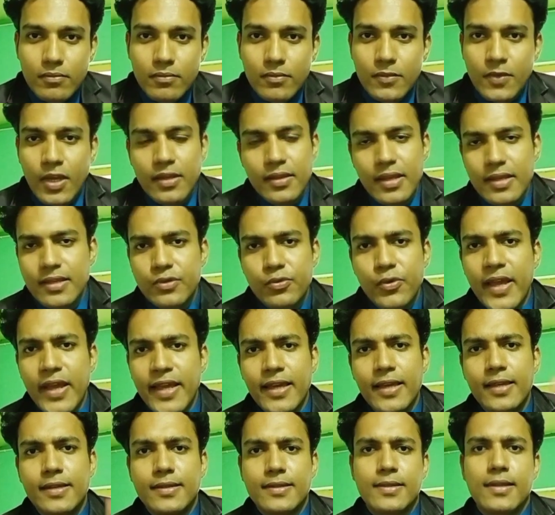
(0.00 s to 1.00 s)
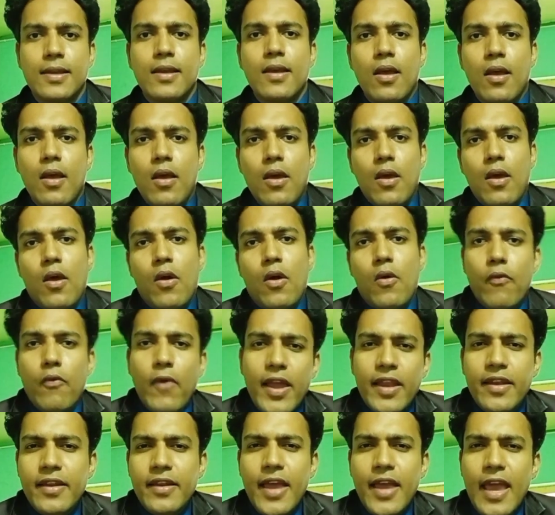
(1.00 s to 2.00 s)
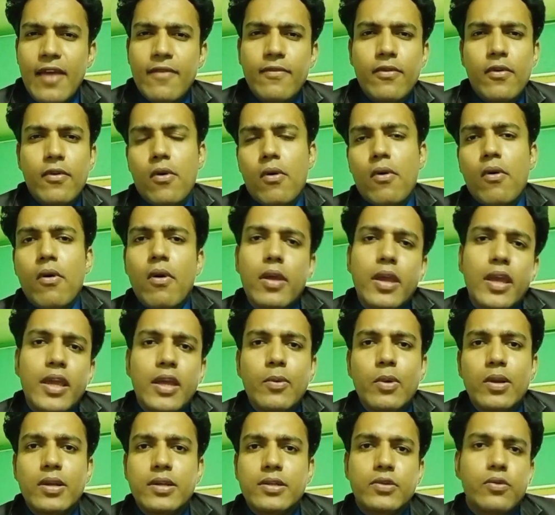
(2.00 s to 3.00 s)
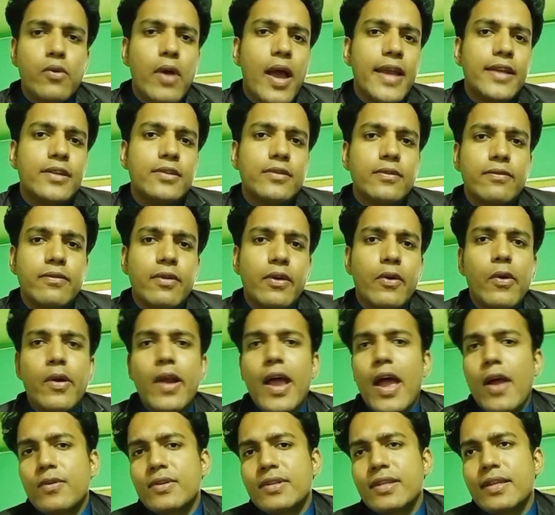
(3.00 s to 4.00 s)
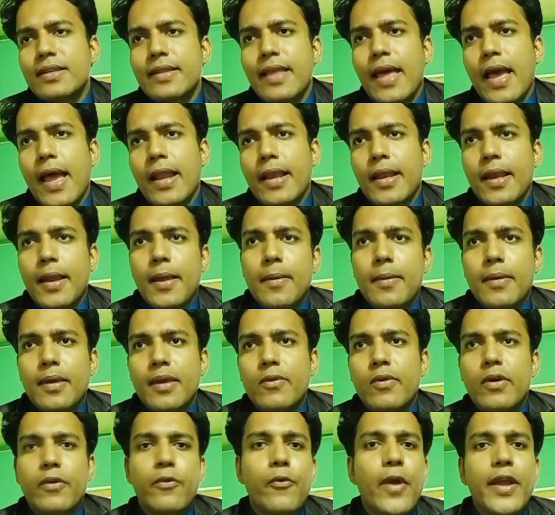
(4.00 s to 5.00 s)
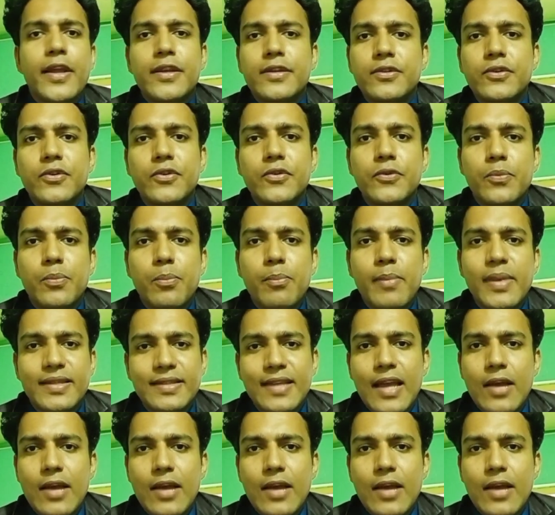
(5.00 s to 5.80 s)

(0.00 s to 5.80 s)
The trick is, whenever you will try to figure out that you are going to miss out